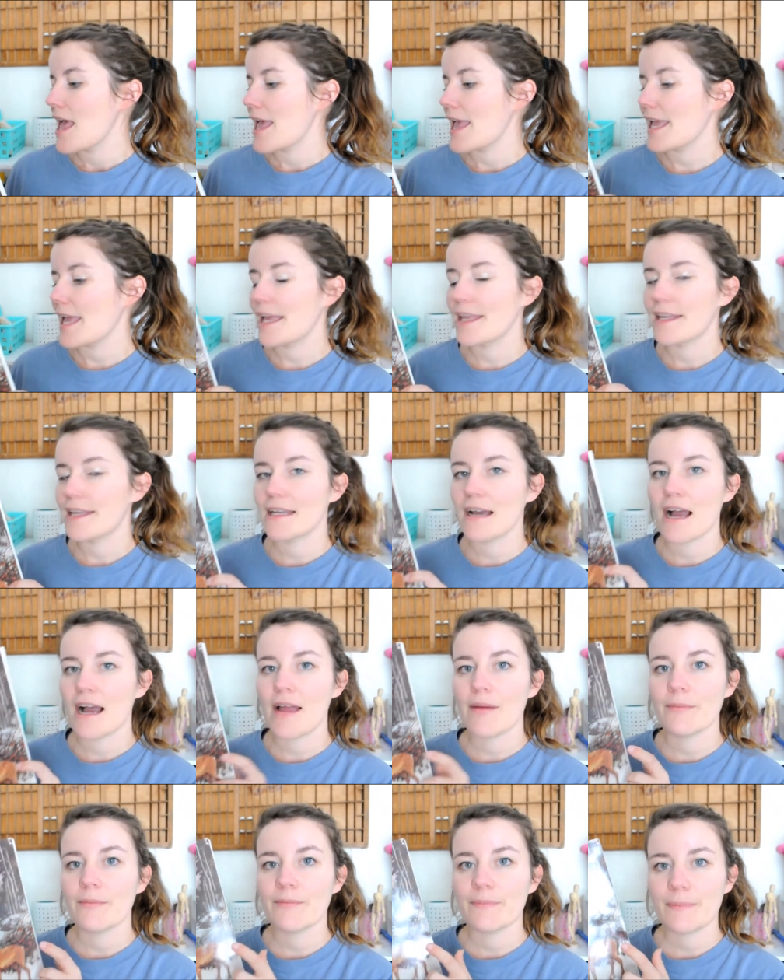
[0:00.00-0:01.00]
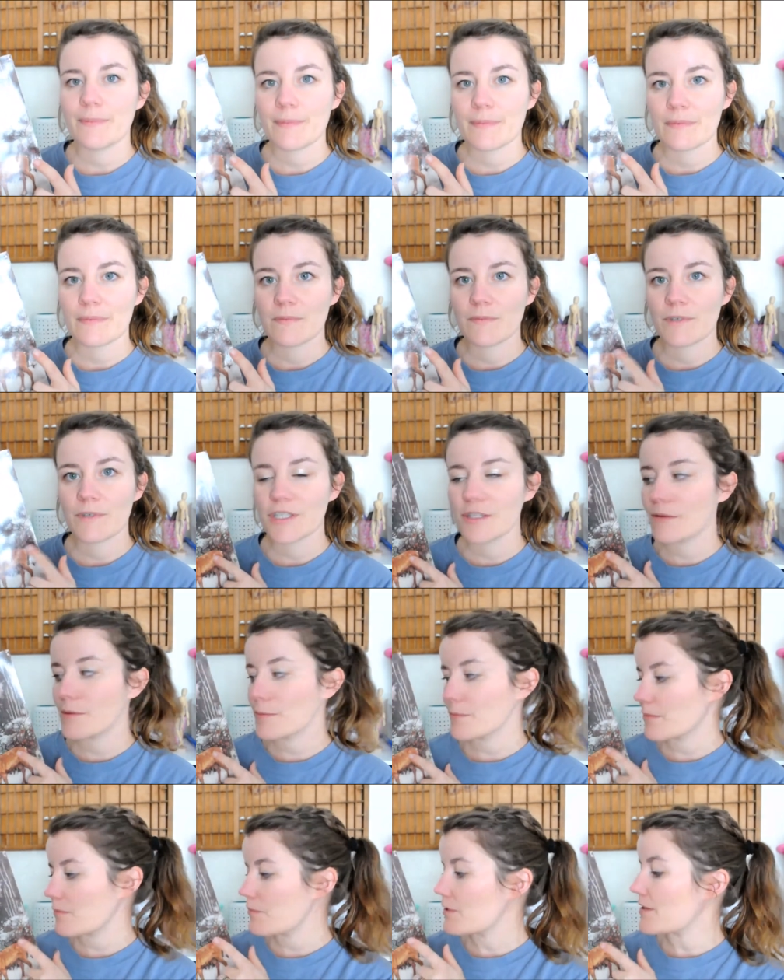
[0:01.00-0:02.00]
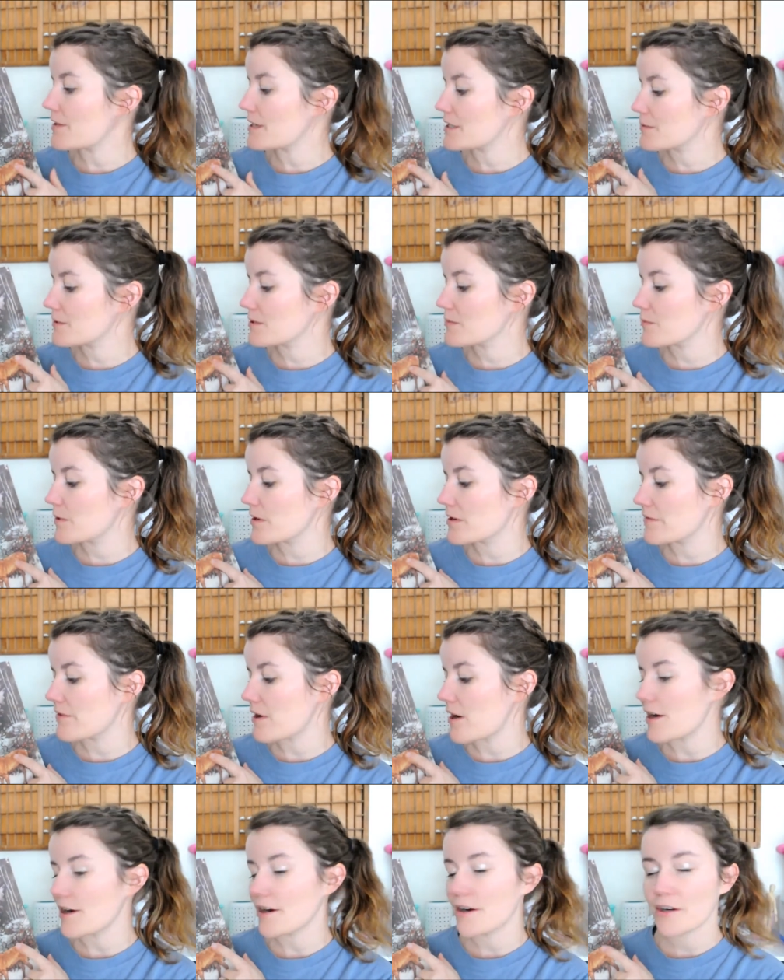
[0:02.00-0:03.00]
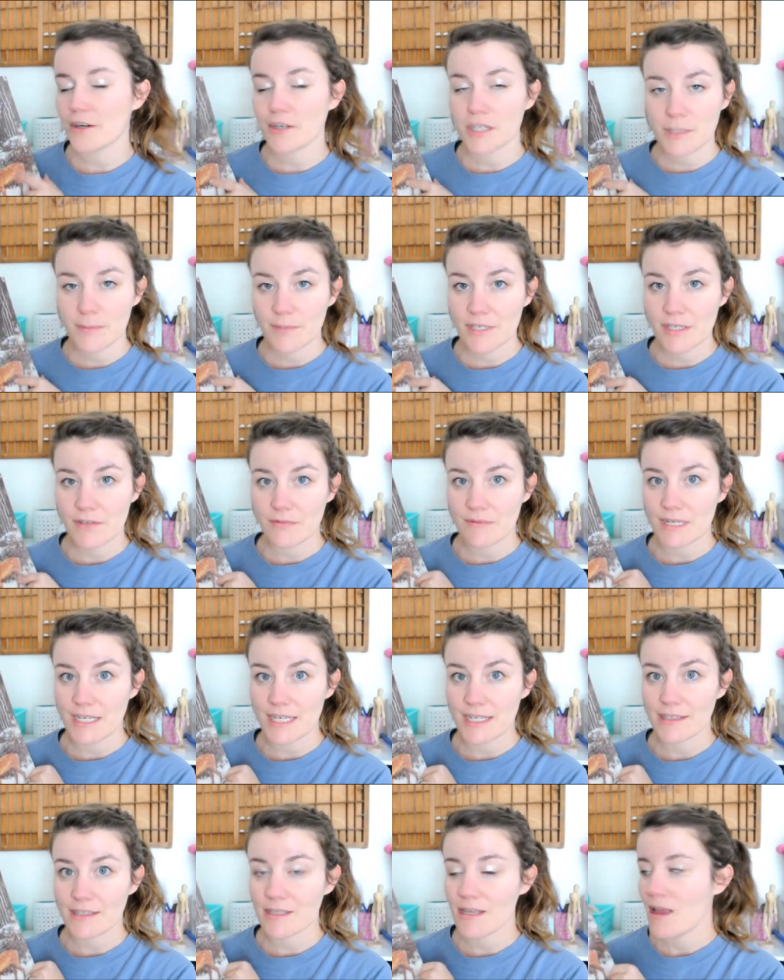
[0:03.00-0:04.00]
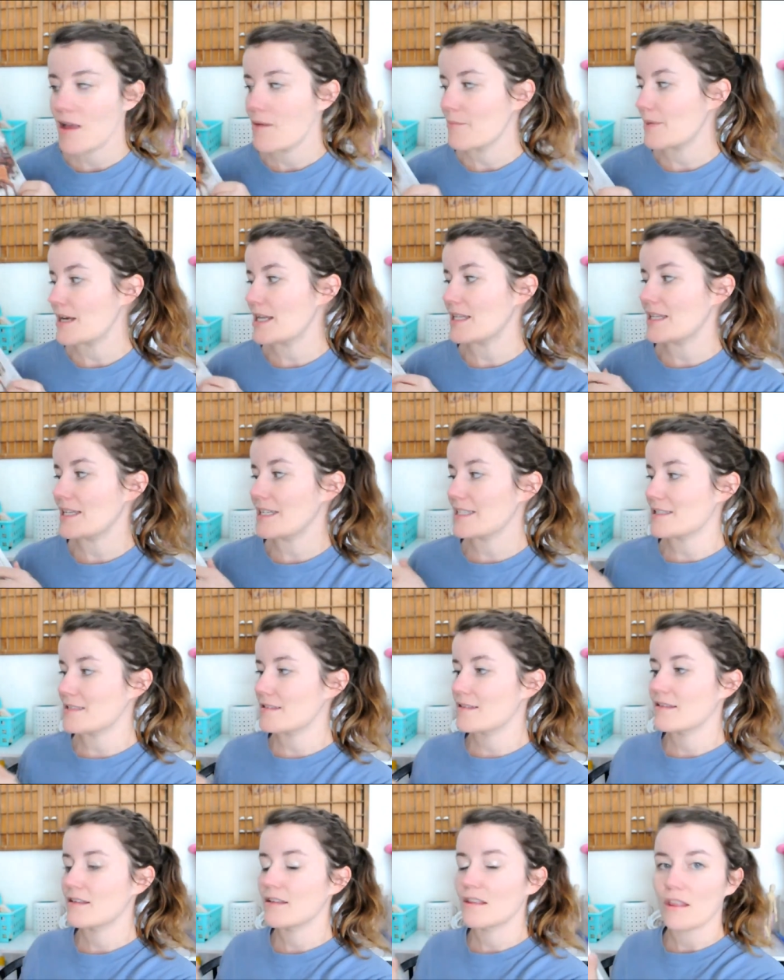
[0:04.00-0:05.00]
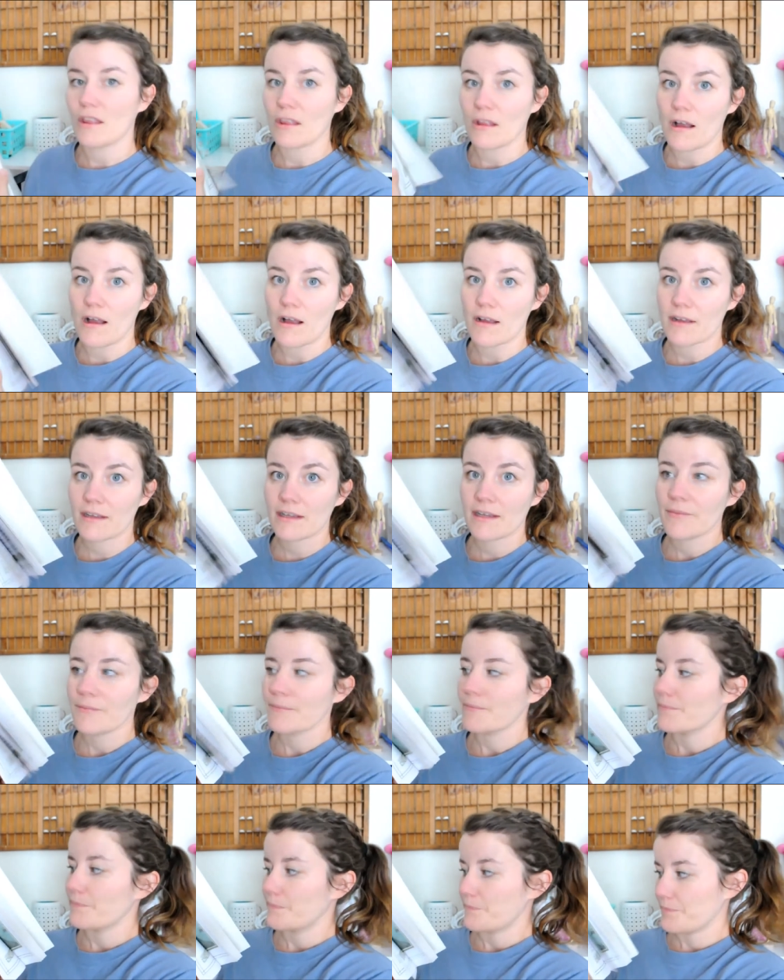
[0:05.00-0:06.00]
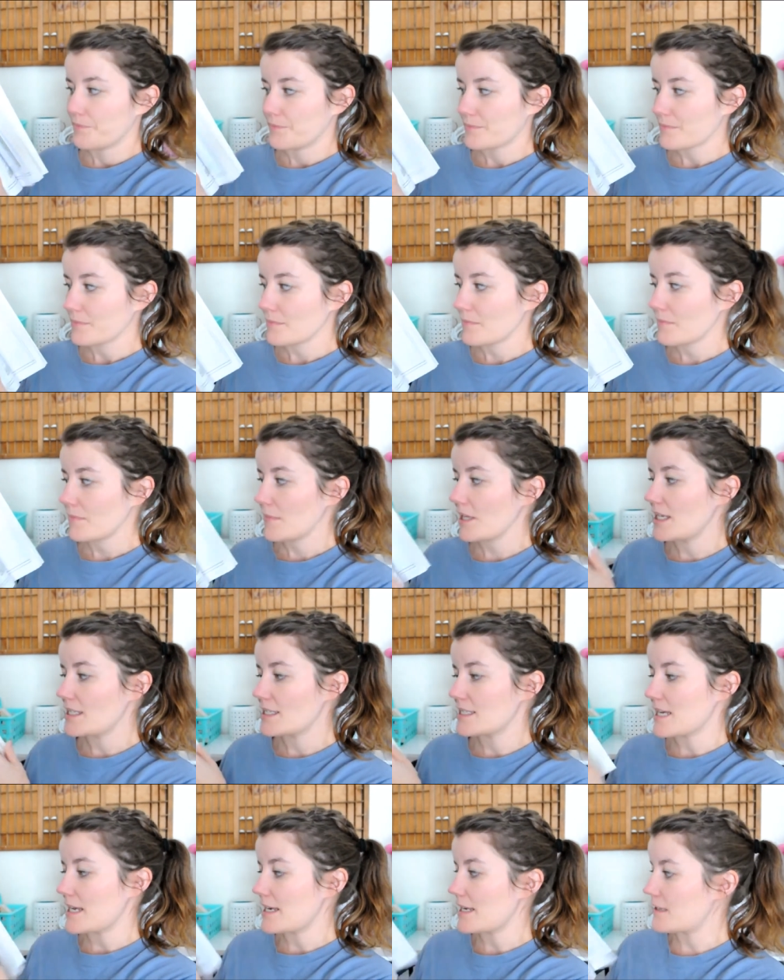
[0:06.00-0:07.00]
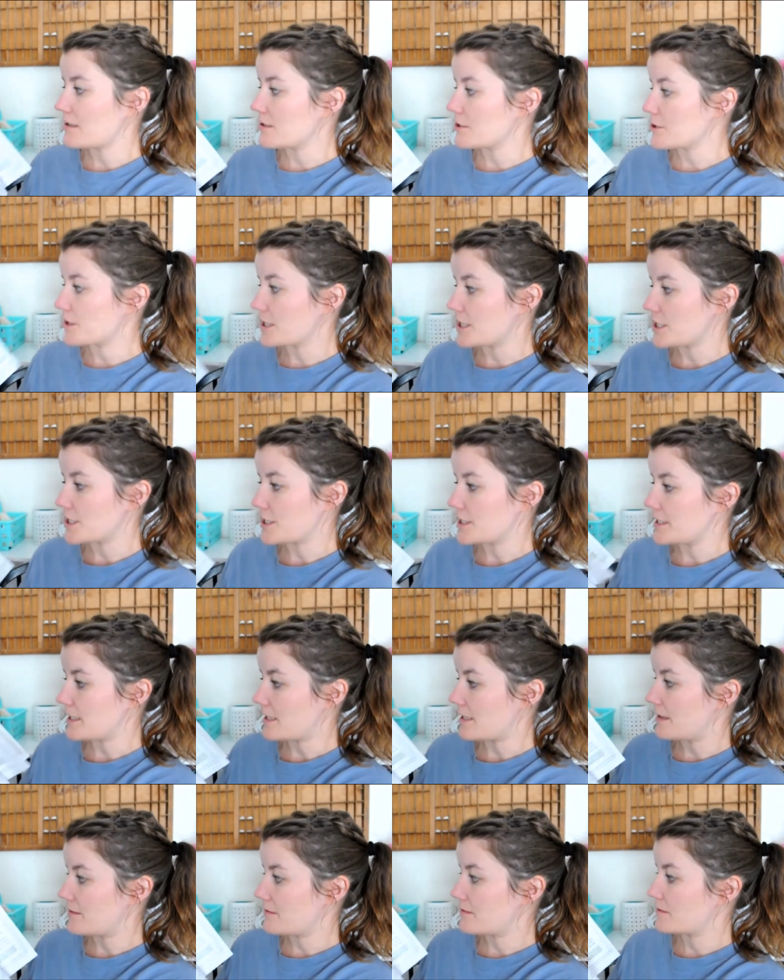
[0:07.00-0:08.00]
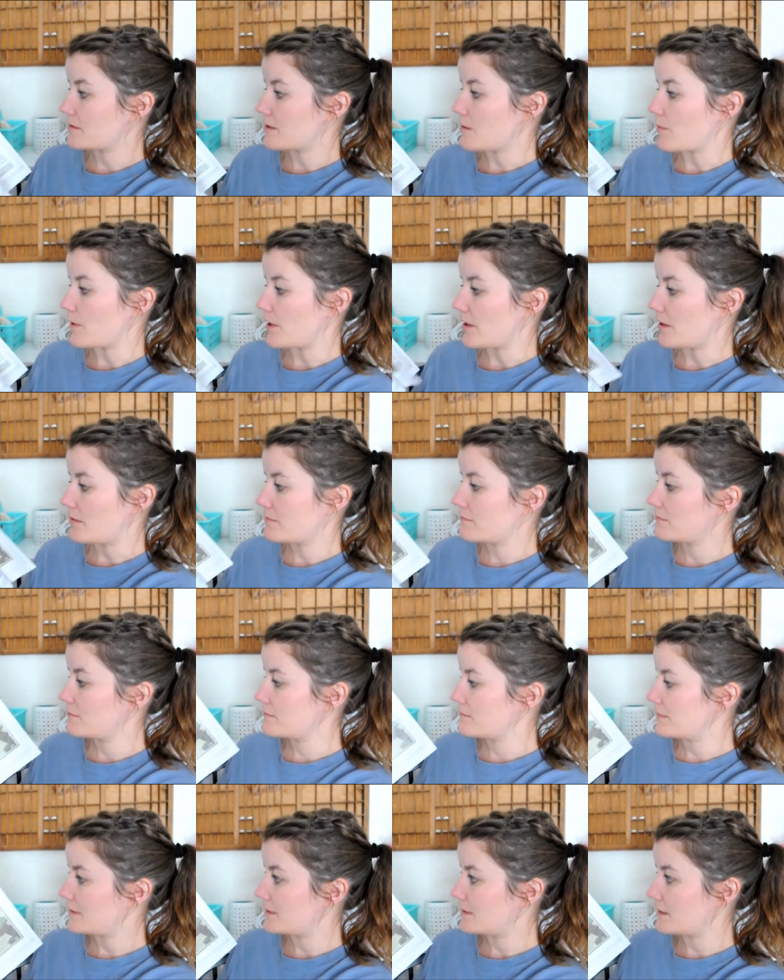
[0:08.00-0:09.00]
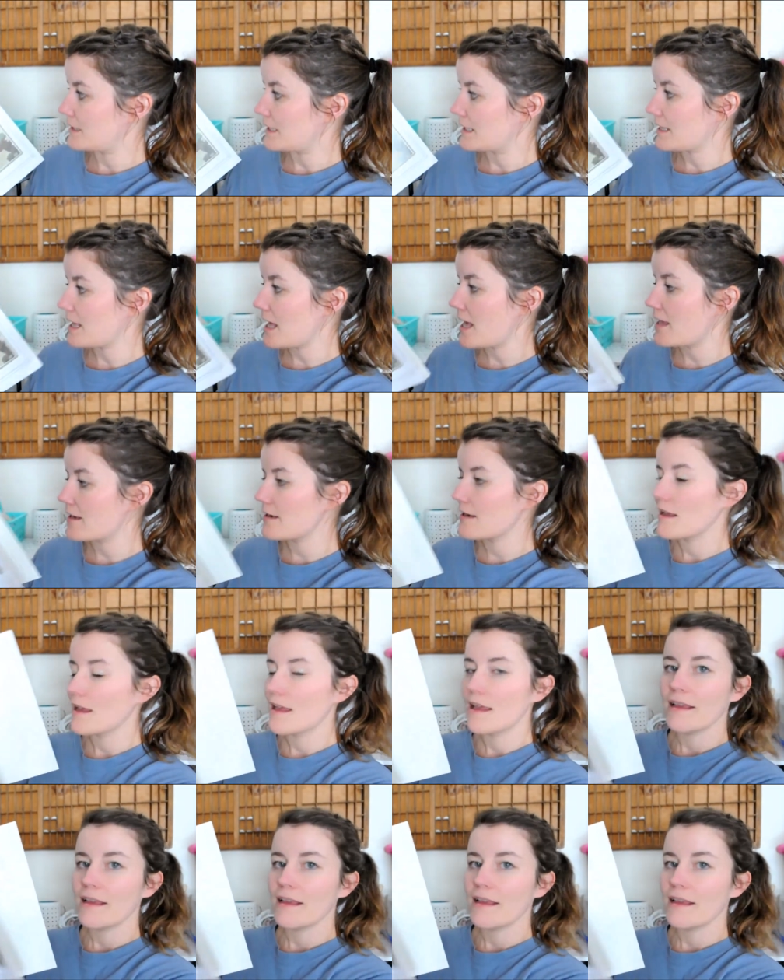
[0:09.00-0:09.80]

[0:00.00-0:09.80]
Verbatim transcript: And I'm we do, well, this is one of our Christmas reads, but it's long. it's got illustrations in it somewhere, like that.